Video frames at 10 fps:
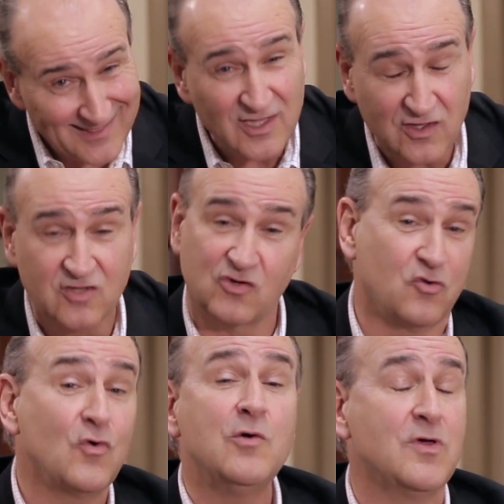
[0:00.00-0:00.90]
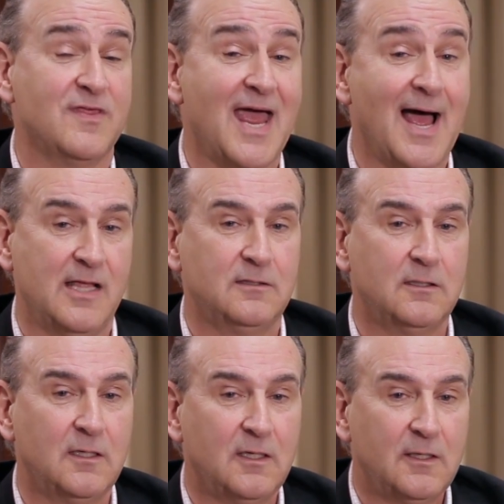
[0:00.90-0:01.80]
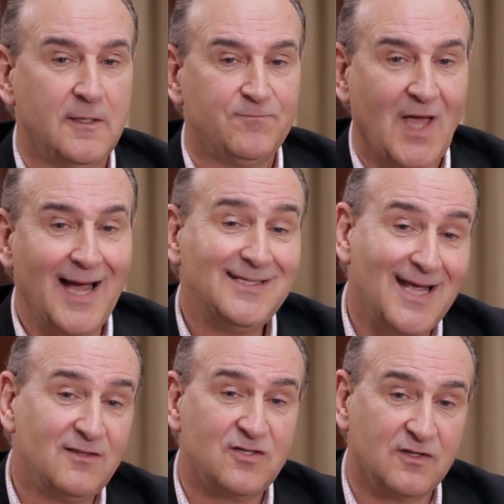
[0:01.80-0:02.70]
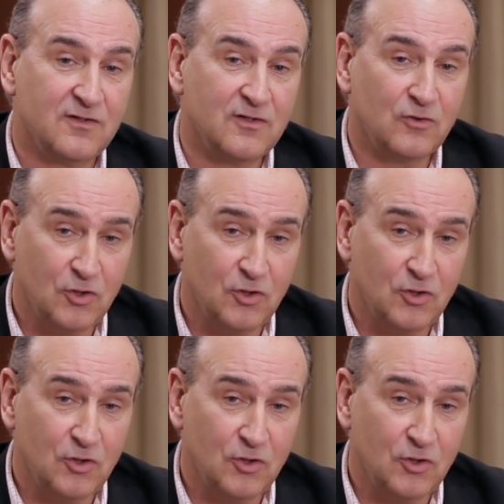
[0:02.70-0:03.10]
tend to disagree with that. I tend to